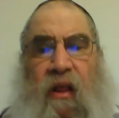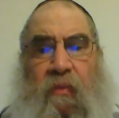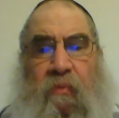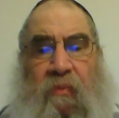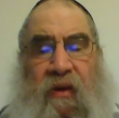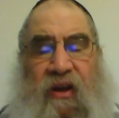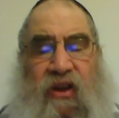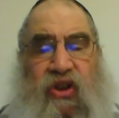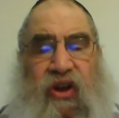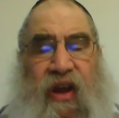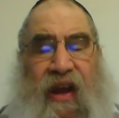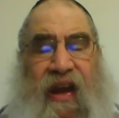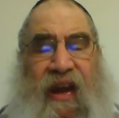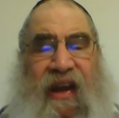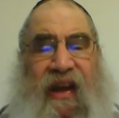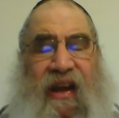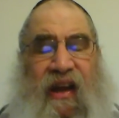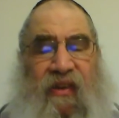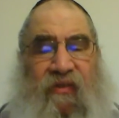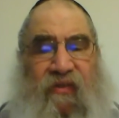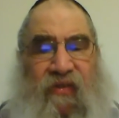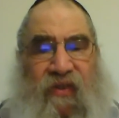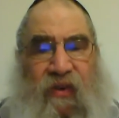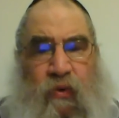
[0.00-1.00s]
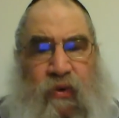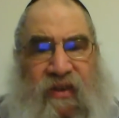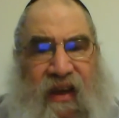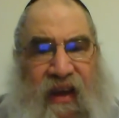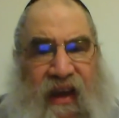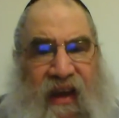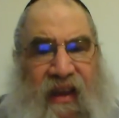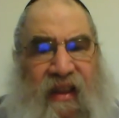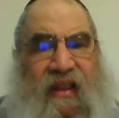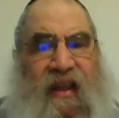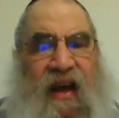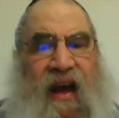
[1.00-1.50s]
Masha'inkin, if he was
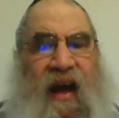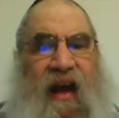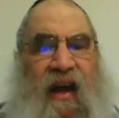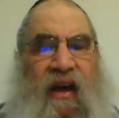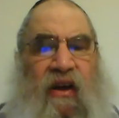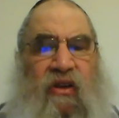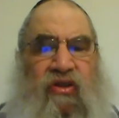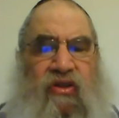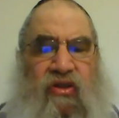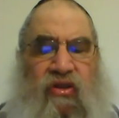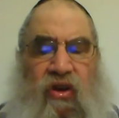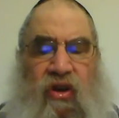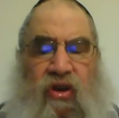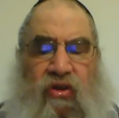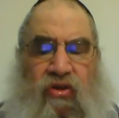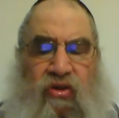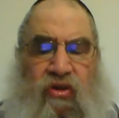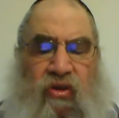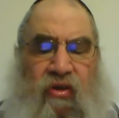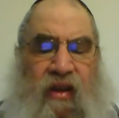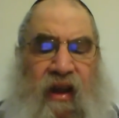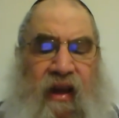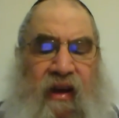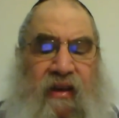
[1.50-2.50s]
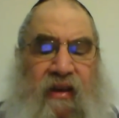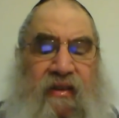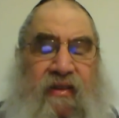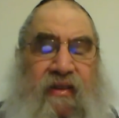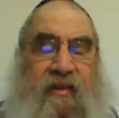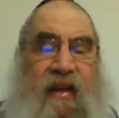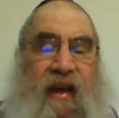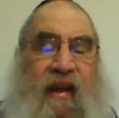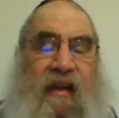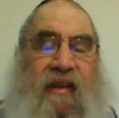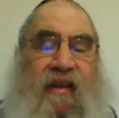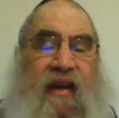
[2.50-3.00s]
in the house, so then it's
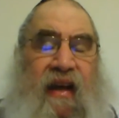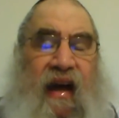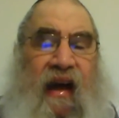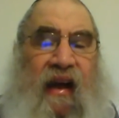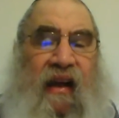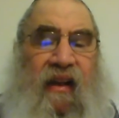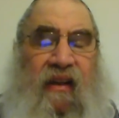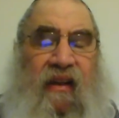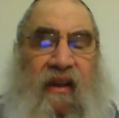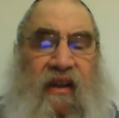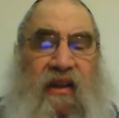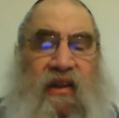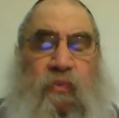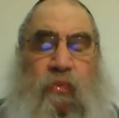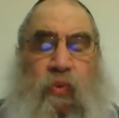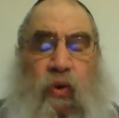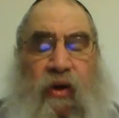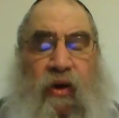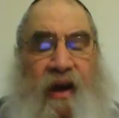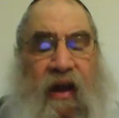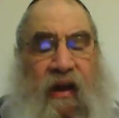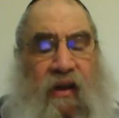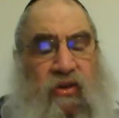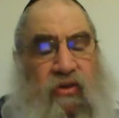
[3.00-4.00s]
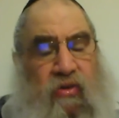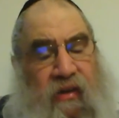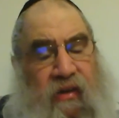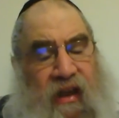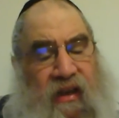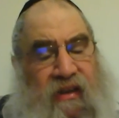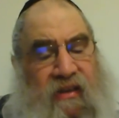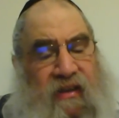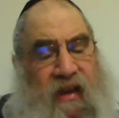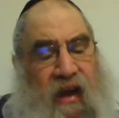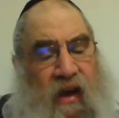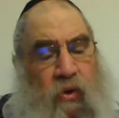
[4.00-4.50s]
not Chal, his pronouncing.
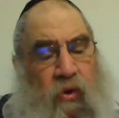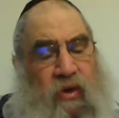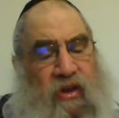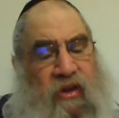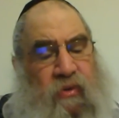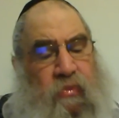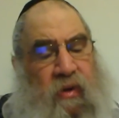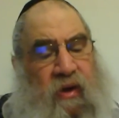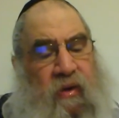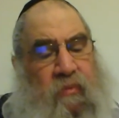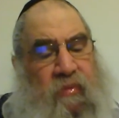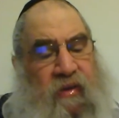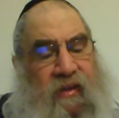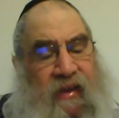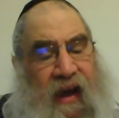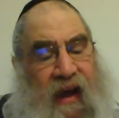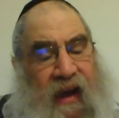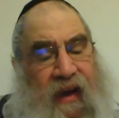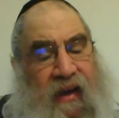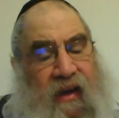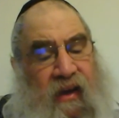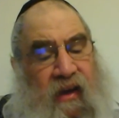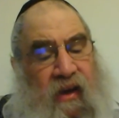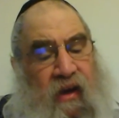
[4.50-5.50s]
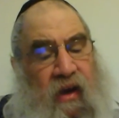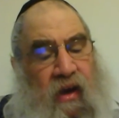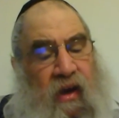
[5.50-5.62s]
That's how he's being Medayik